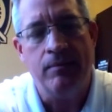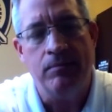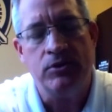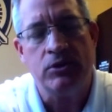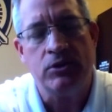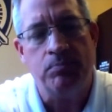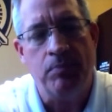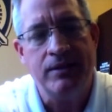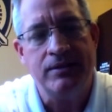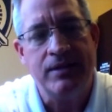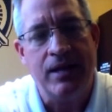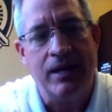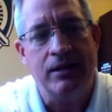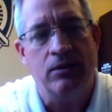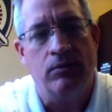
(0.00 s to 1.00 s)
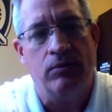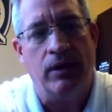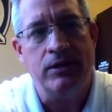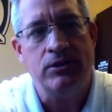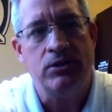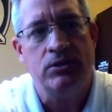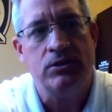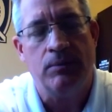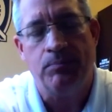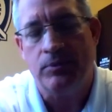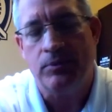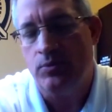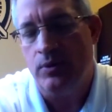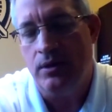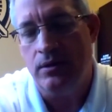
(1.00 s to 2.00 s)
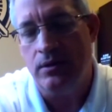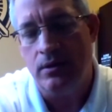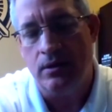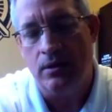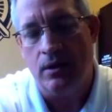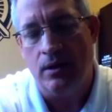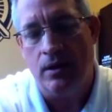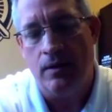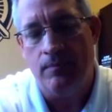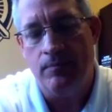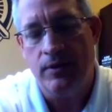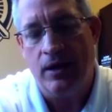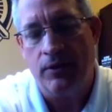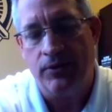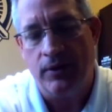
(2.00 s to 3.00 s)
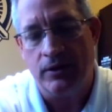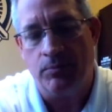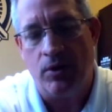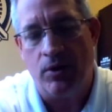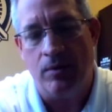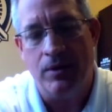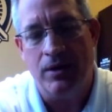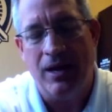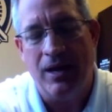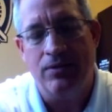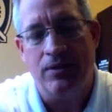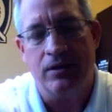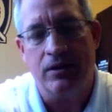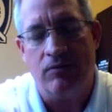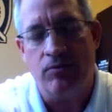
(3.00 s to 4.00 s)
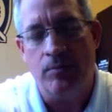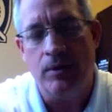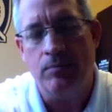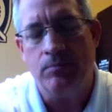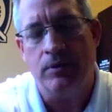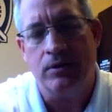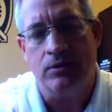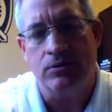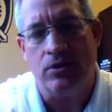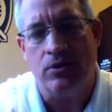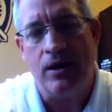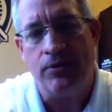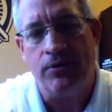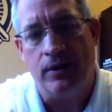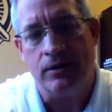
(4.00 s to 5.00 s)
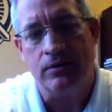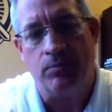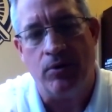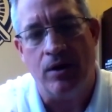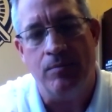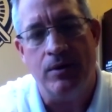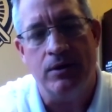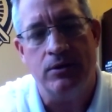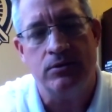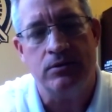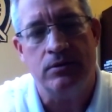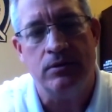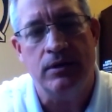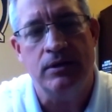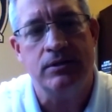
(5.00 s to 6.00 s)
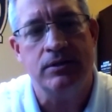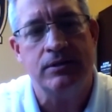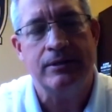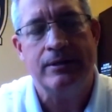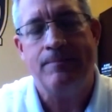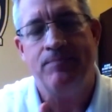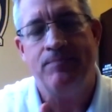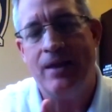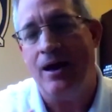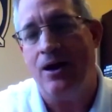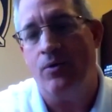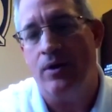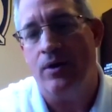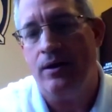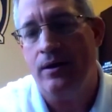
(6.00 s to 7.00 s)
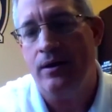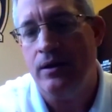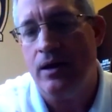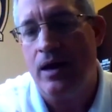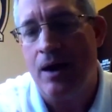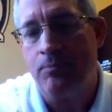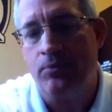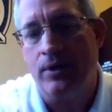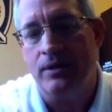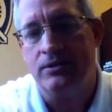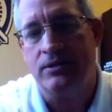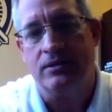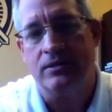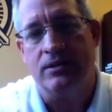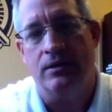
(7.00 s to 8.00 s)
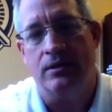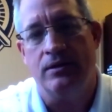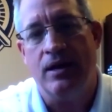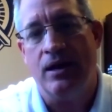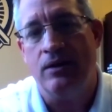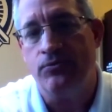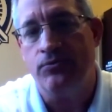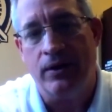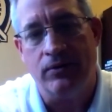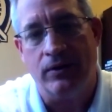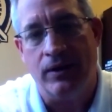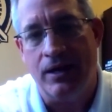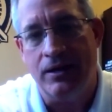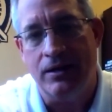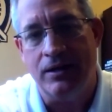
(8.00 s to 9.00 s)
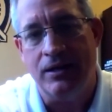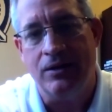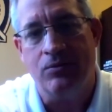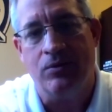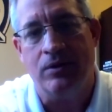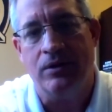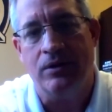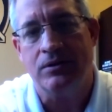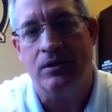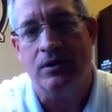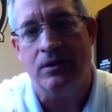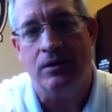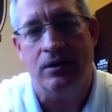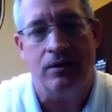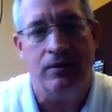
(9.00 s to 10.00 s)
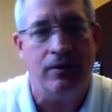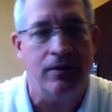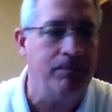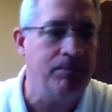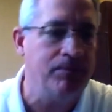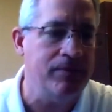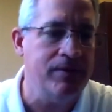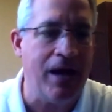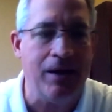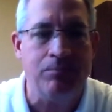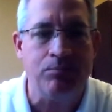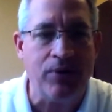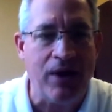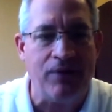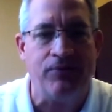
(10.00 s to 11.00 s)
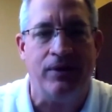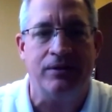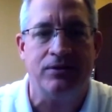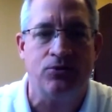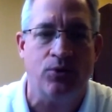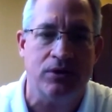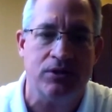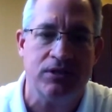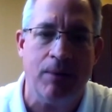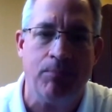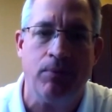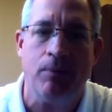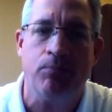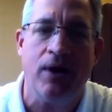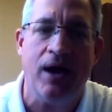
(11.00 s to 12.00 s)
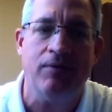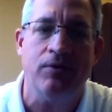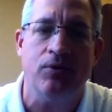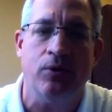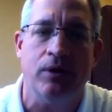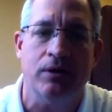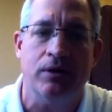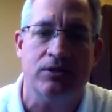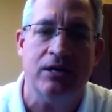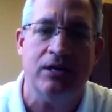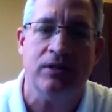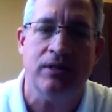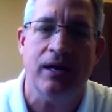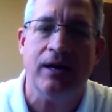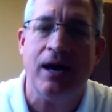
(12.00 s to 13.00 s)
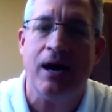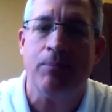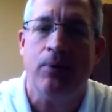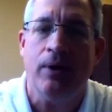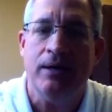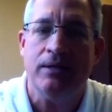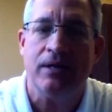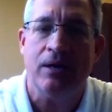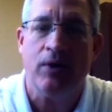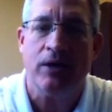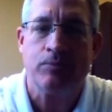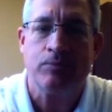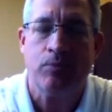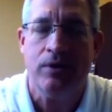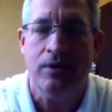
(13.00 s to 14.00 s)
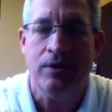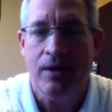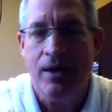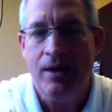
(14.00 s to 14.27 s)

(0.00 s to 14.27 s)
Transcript: just maintaining the relationship between um, the athletic department and the government, because our athletic department is is now uh, operates as a non-federal entity or a, a, a nonprofit, sort of separate private organization that operates on West Point.